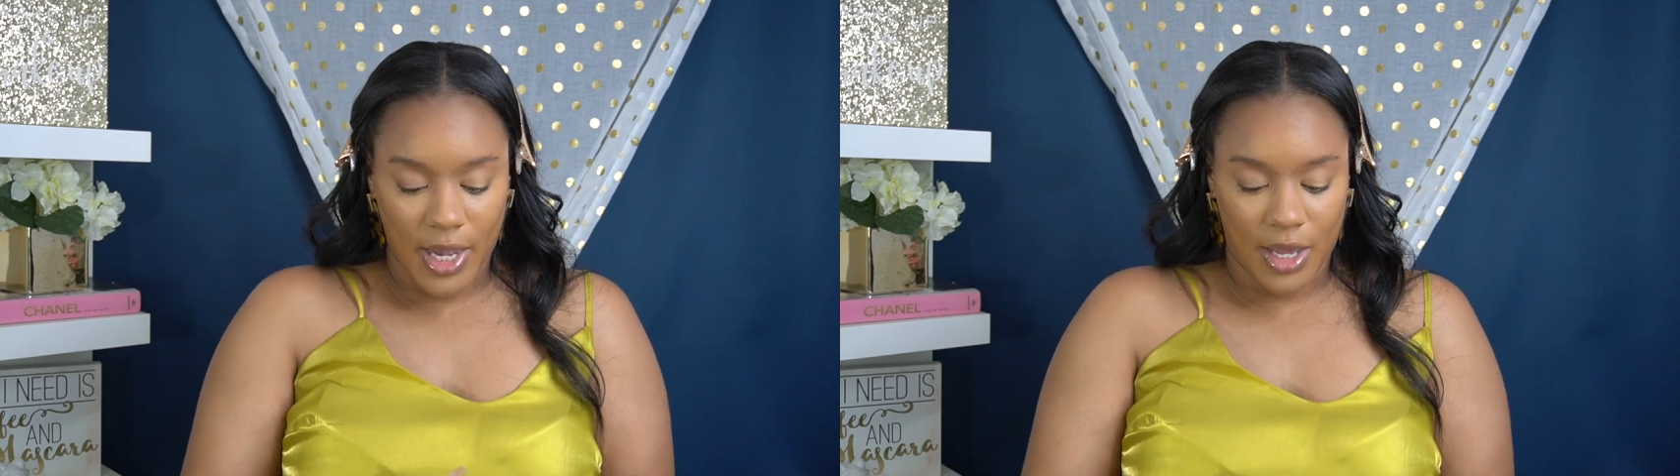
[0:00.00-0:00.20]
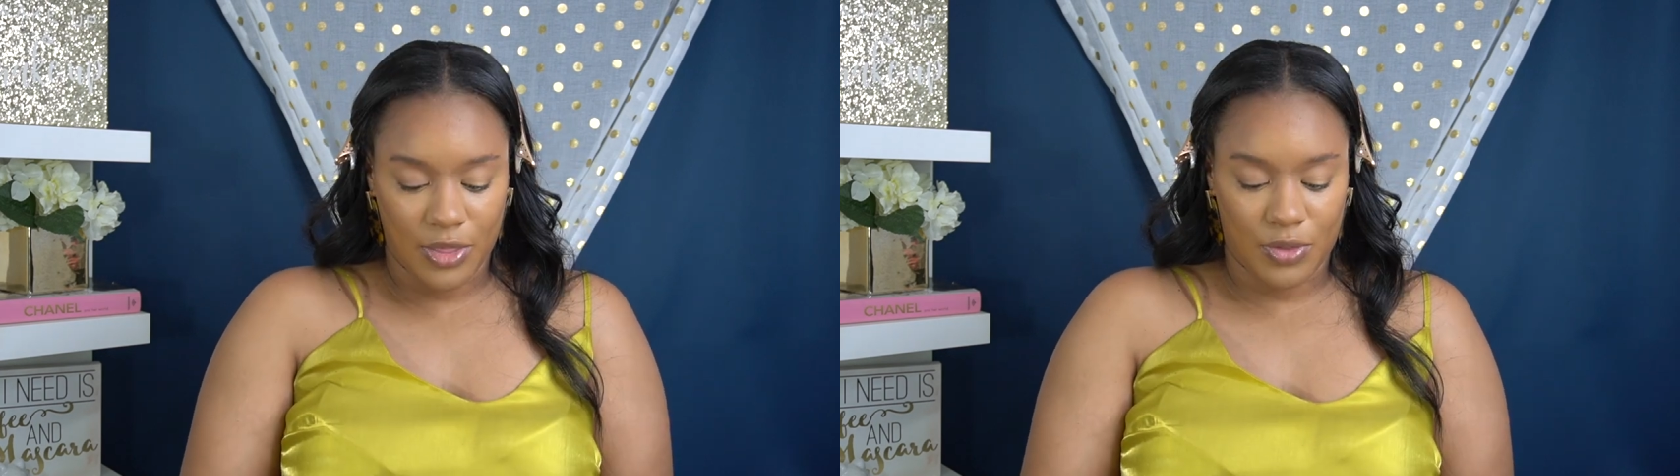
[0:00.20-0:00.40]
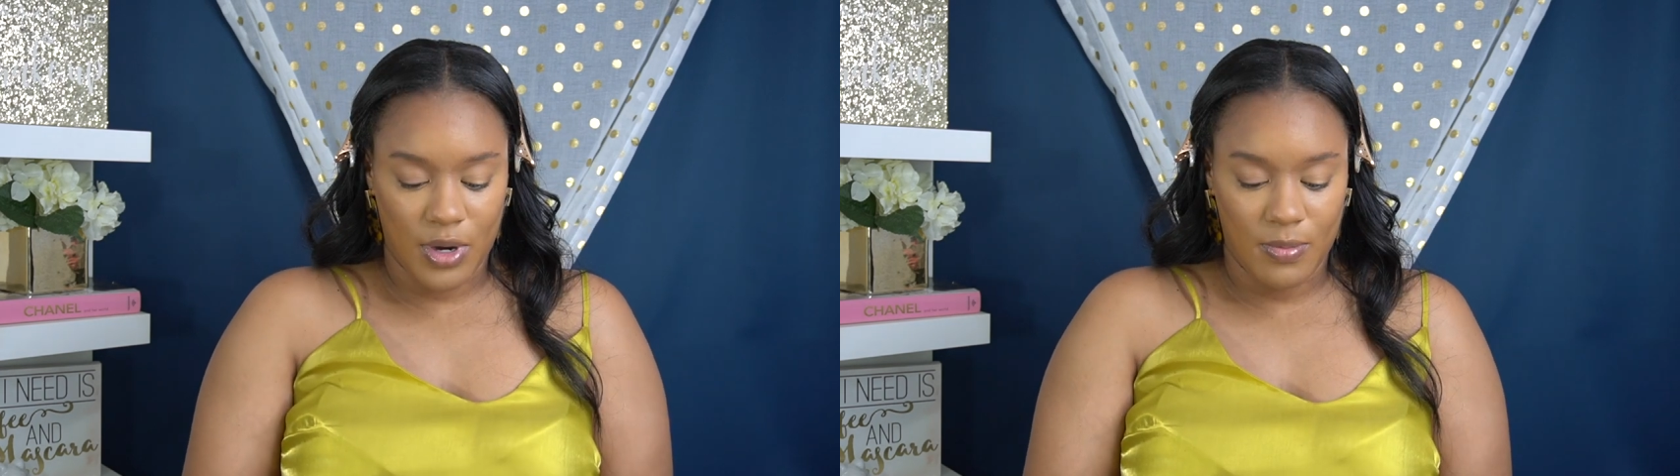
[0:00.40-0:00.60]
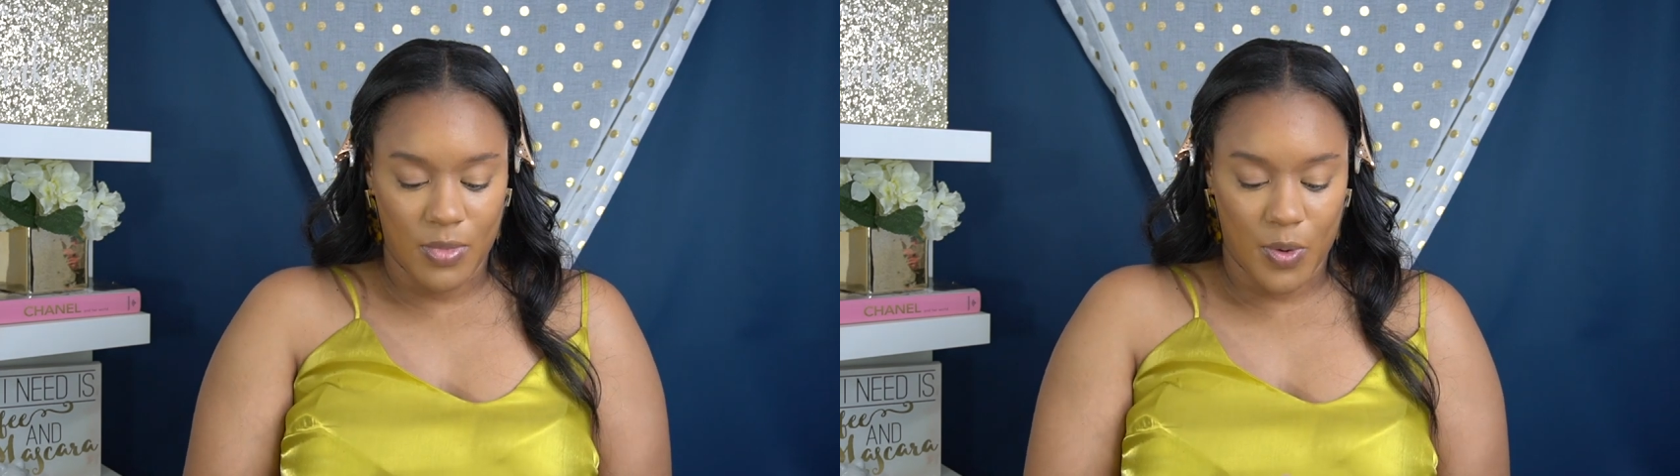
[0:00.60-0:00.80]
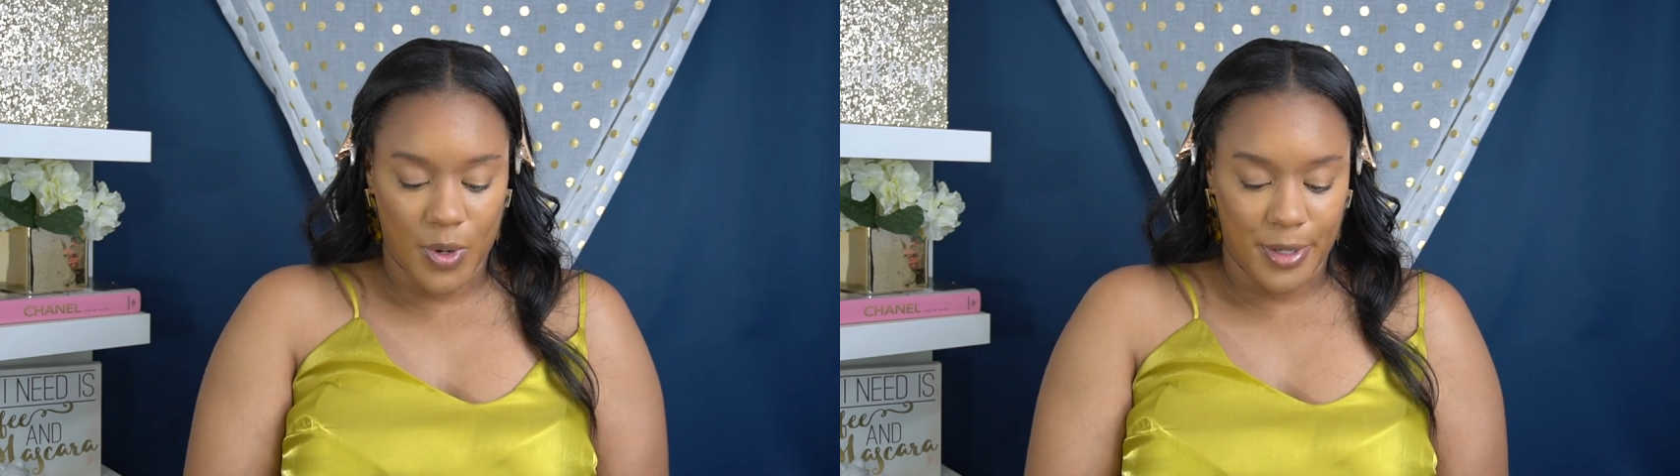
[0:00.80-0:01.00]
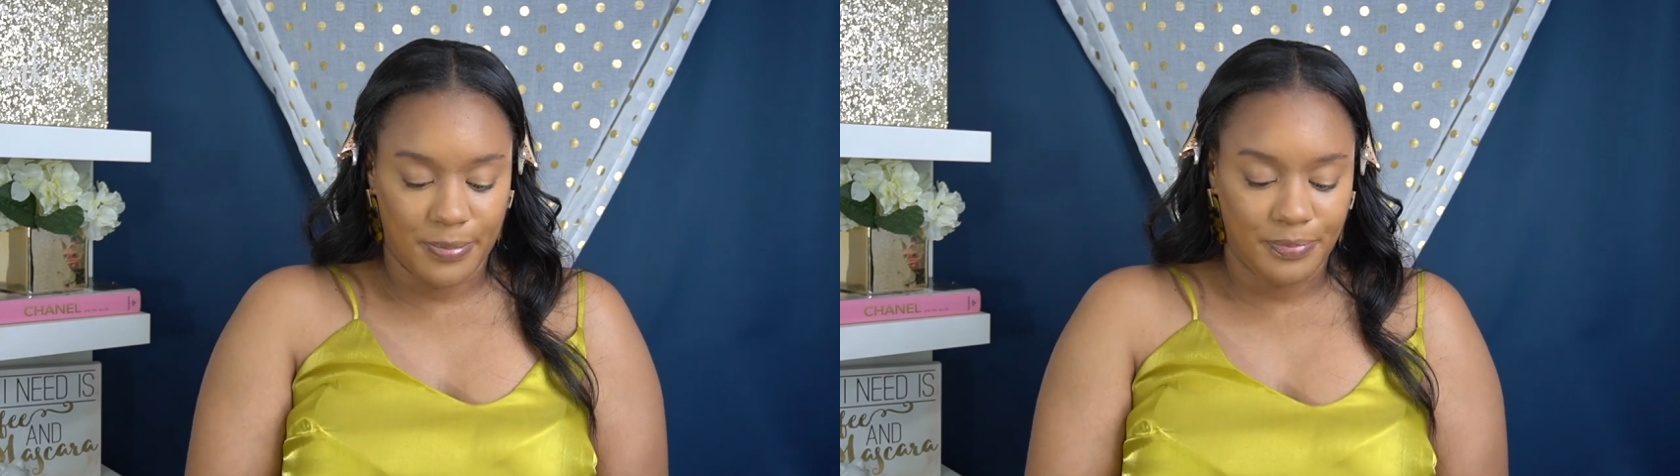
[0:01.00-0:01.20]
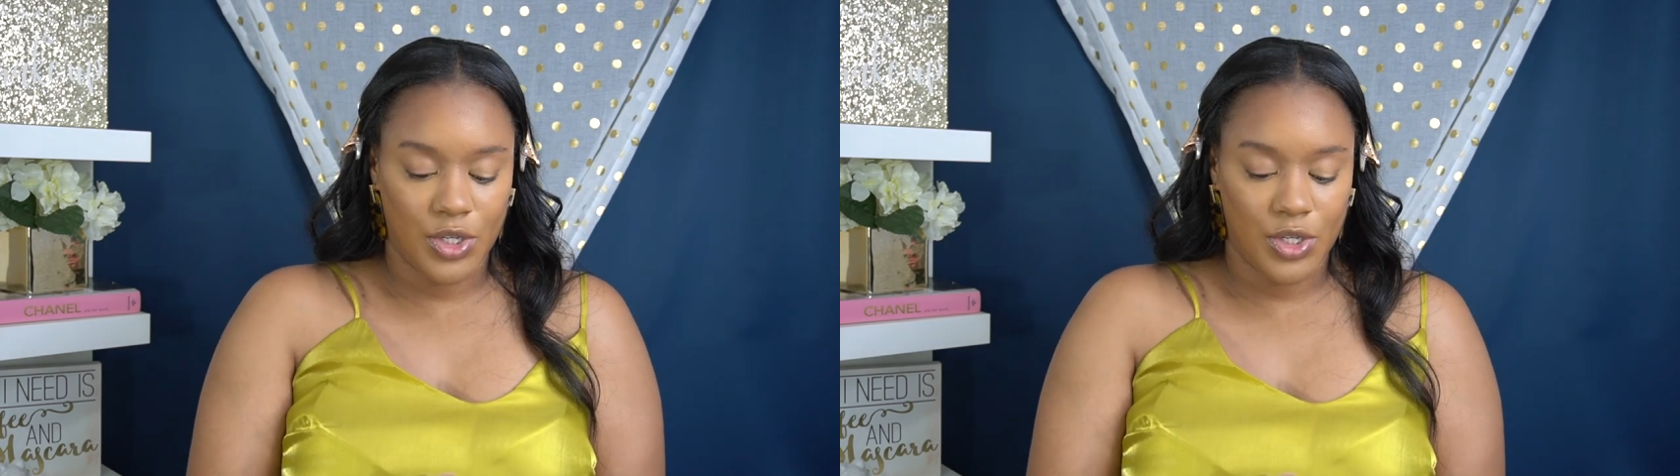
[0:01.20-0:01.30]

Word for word: I got three more more